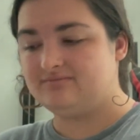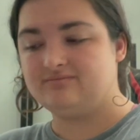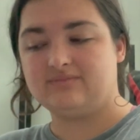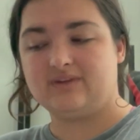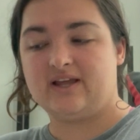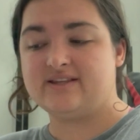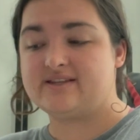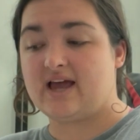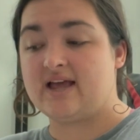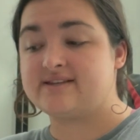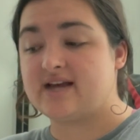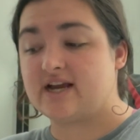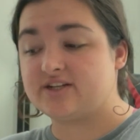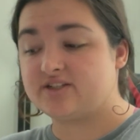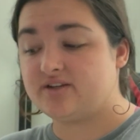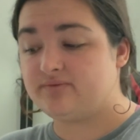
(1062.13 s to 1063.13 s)
it's
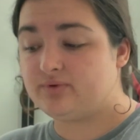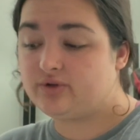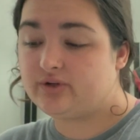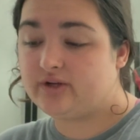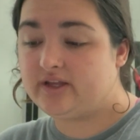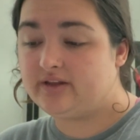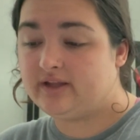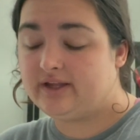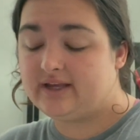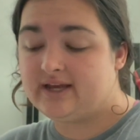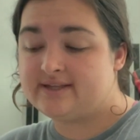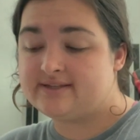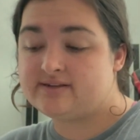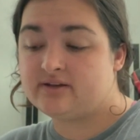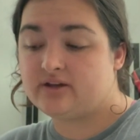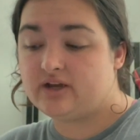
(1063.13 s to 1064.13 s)
actually really, like,
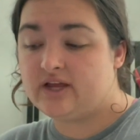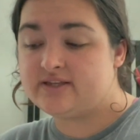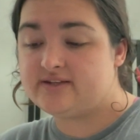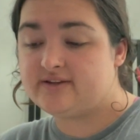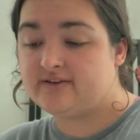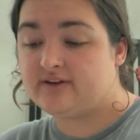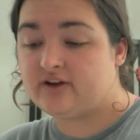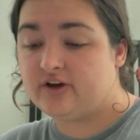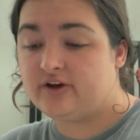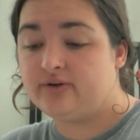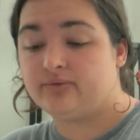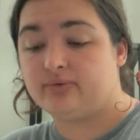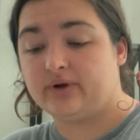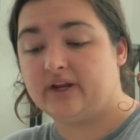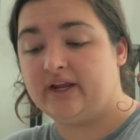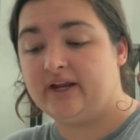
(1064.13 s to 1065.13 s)
it's a good
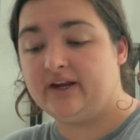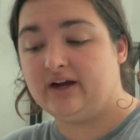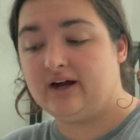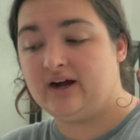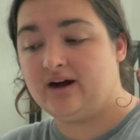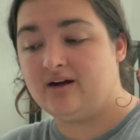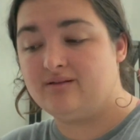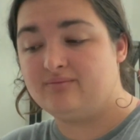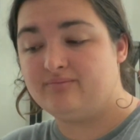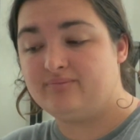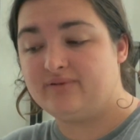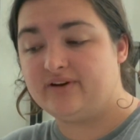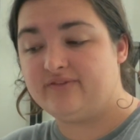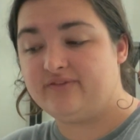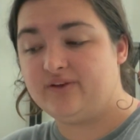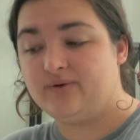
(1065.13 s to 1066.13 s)
read,
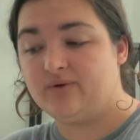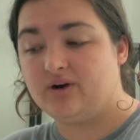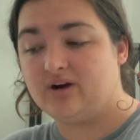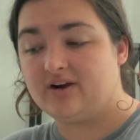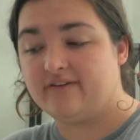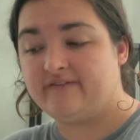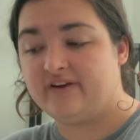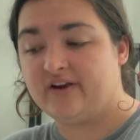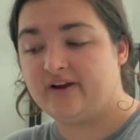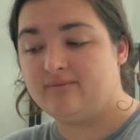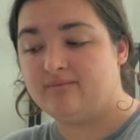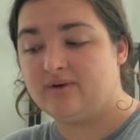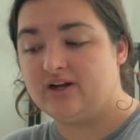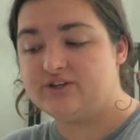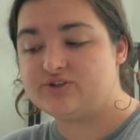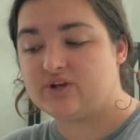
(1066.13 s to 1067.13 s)
but if you are very
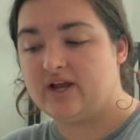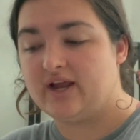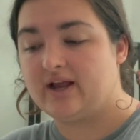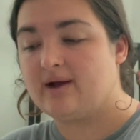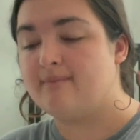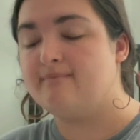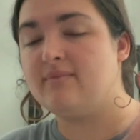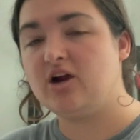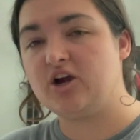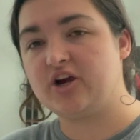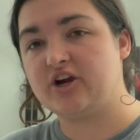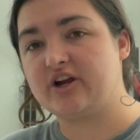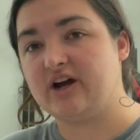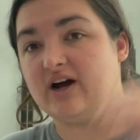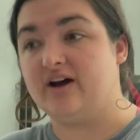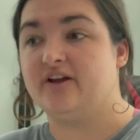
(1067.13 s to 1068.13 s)
much like
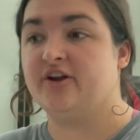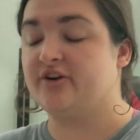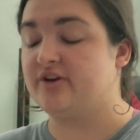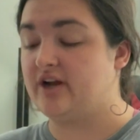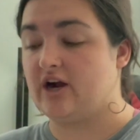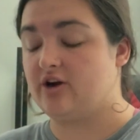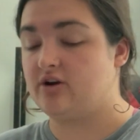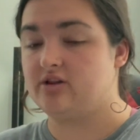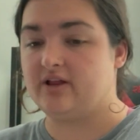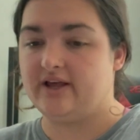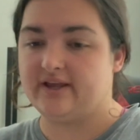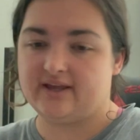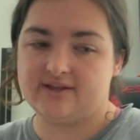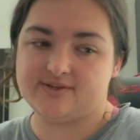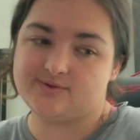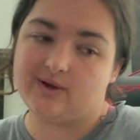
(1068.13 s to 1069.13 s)
America, you're not gonna like
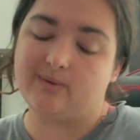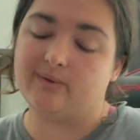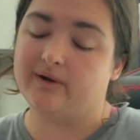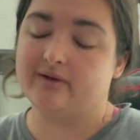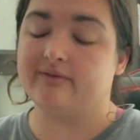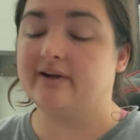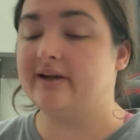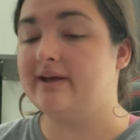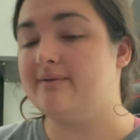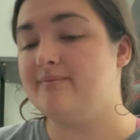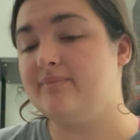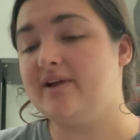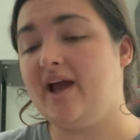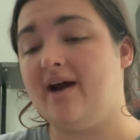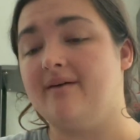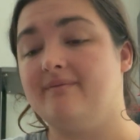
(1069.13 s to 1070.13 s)
it, so I want to read it.
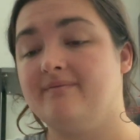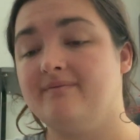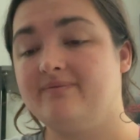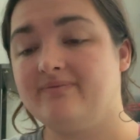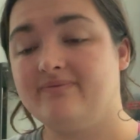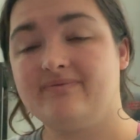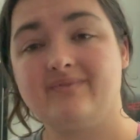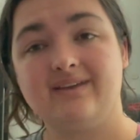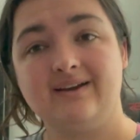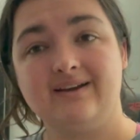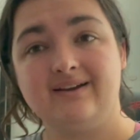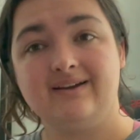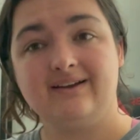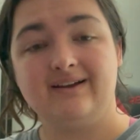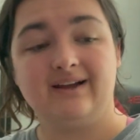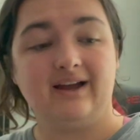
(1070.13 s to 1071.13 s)
But yeah.
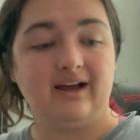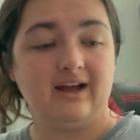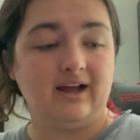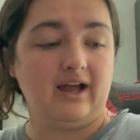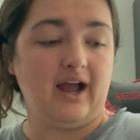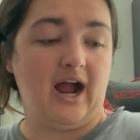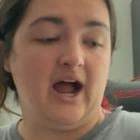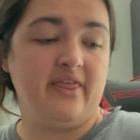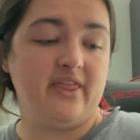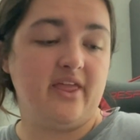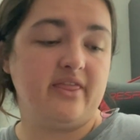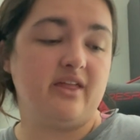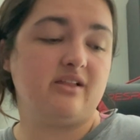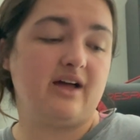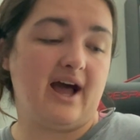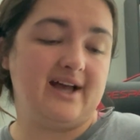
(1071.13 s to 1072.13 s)
And then
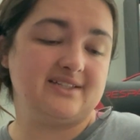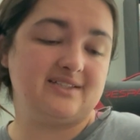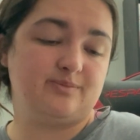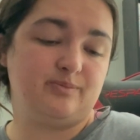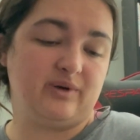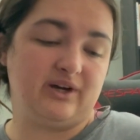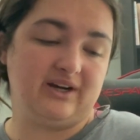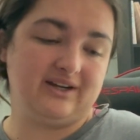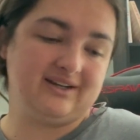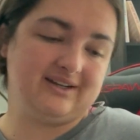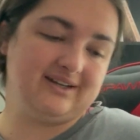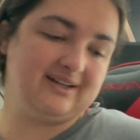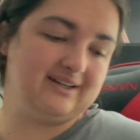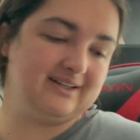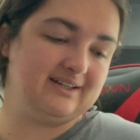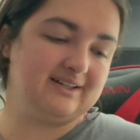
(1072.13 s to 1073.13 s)
the last book,
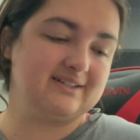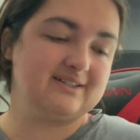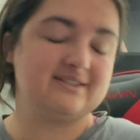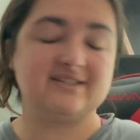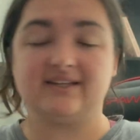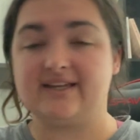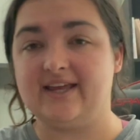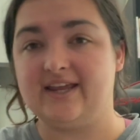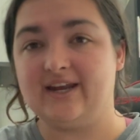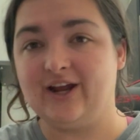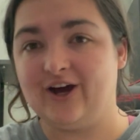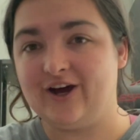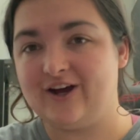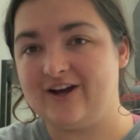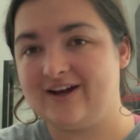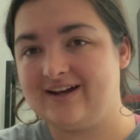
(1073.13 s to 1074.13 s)
sticking
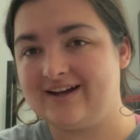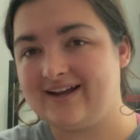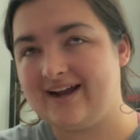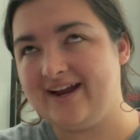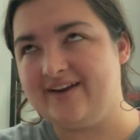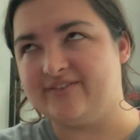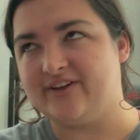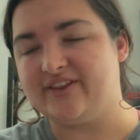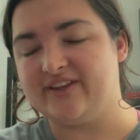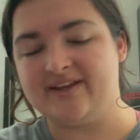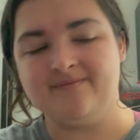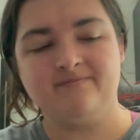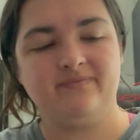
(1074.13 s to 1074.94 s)
kind of on theme,